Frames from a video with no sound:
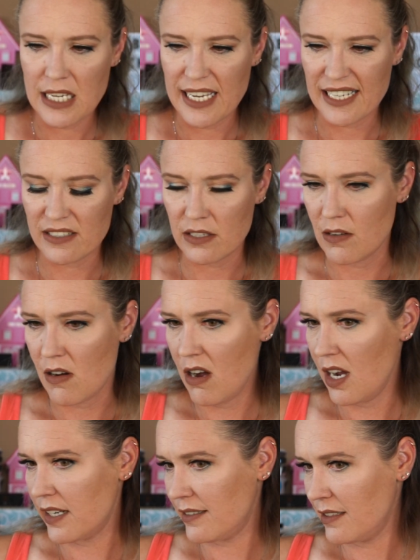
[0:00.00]
it's
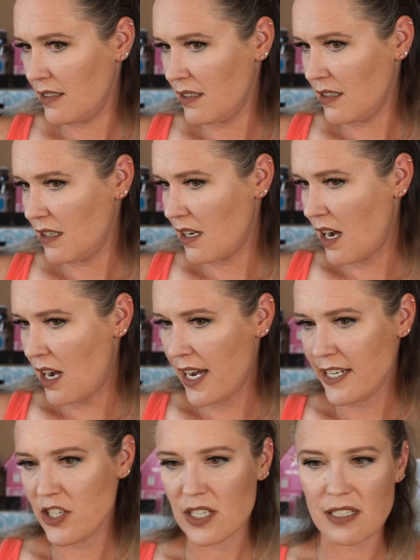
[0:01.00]
not.
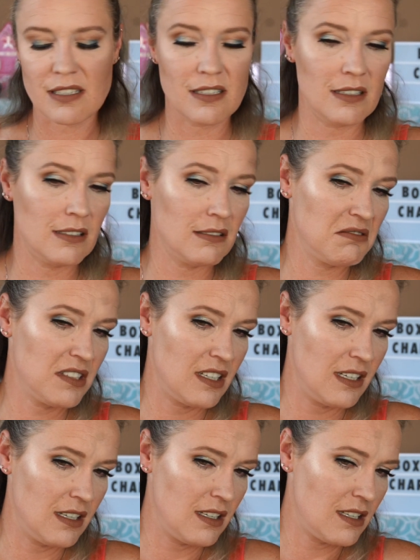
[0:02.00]
I just,
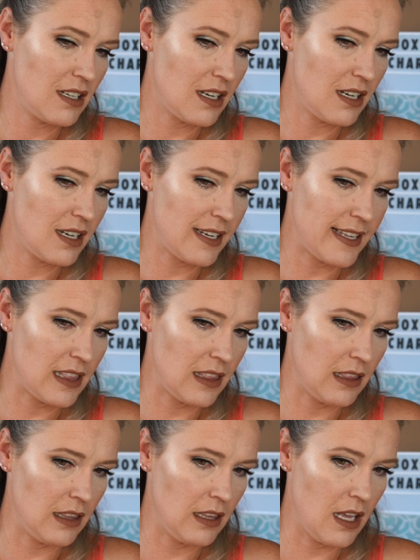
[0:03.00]
I
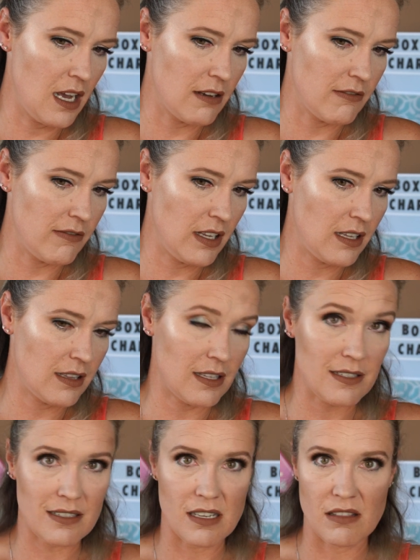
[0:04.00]
love
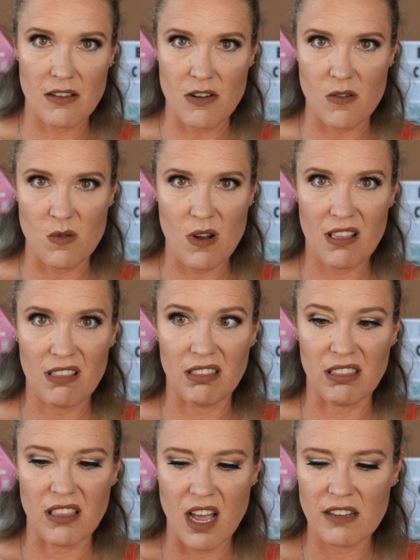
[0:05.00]
this glow
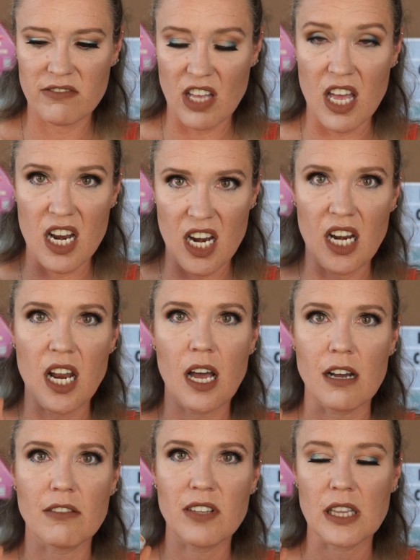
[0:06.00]
love,
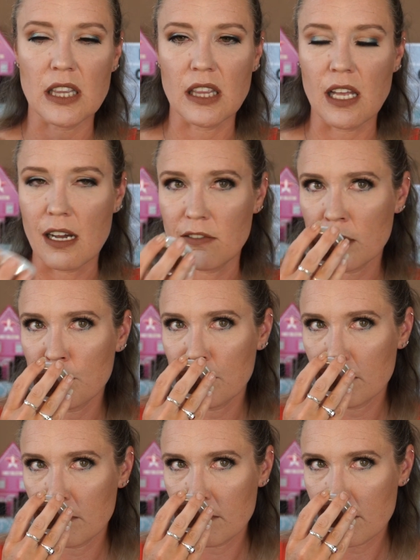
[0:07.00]
love, love.
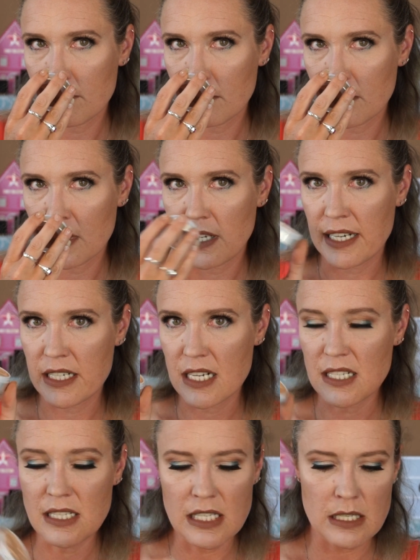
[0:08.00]
It
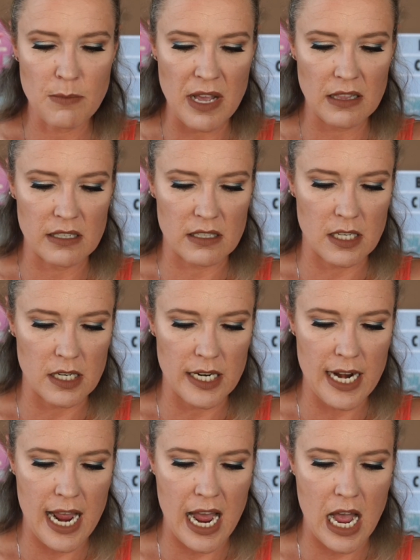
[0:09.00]
doesn't smell as
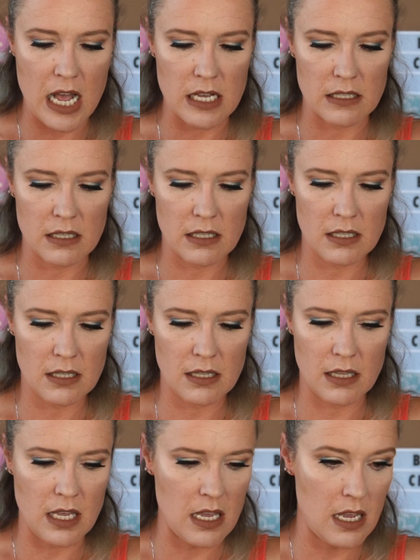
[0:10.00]
good as
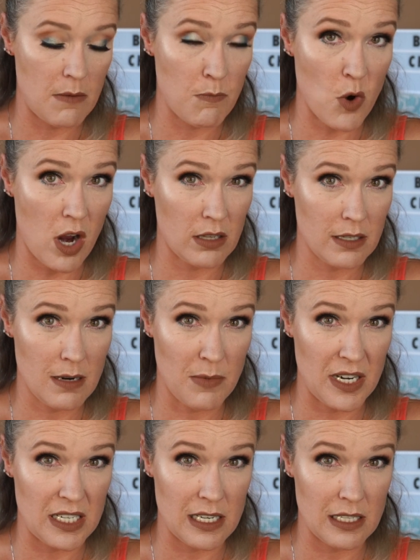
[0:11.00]
the bronzer,
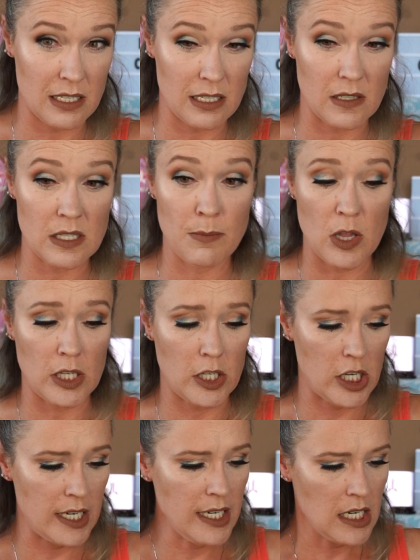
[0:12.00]
but it does still smell
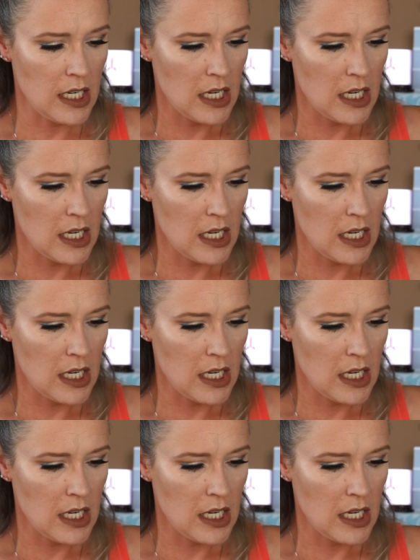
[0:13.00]
good.